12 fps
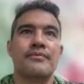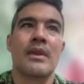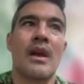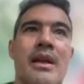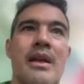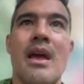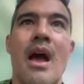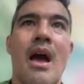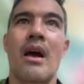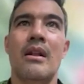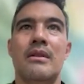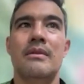Yeah.
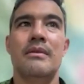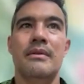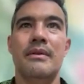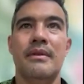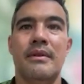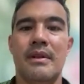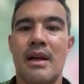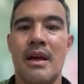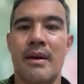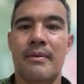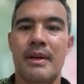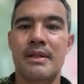
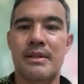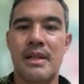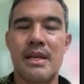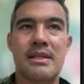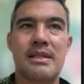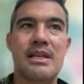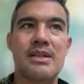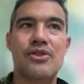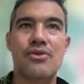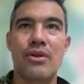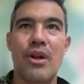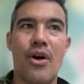There's things
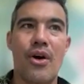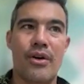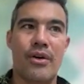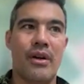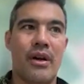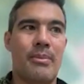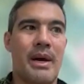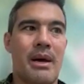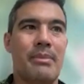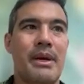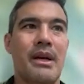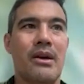you learn
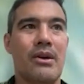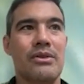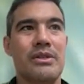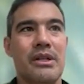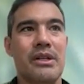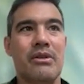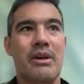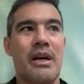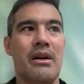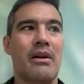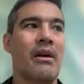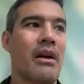about being a content
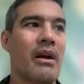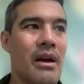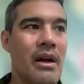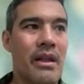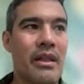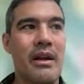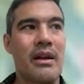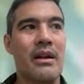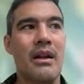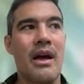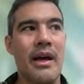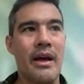creator that you're
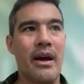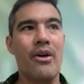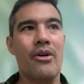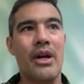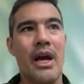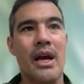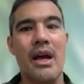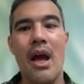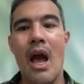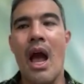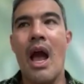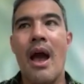like, okay,
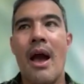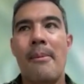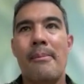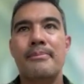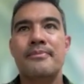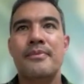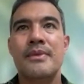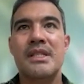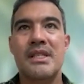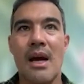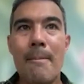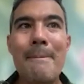
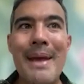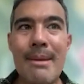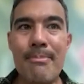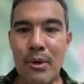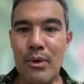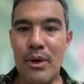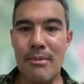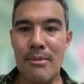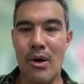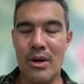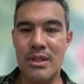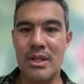some people can
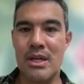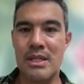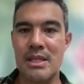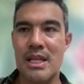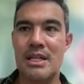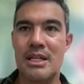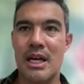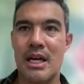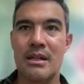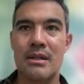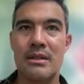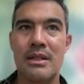monetize their
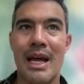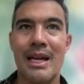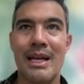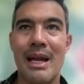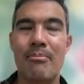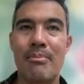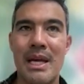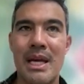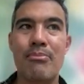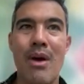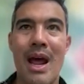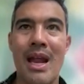channels and get
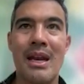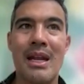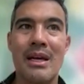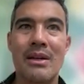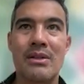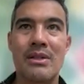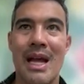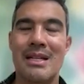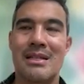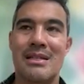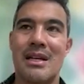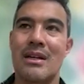big brand deals and
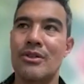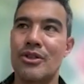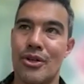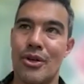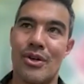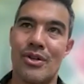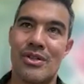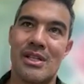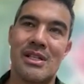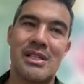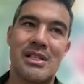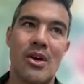sell shirts
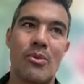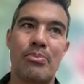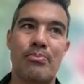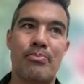and sell,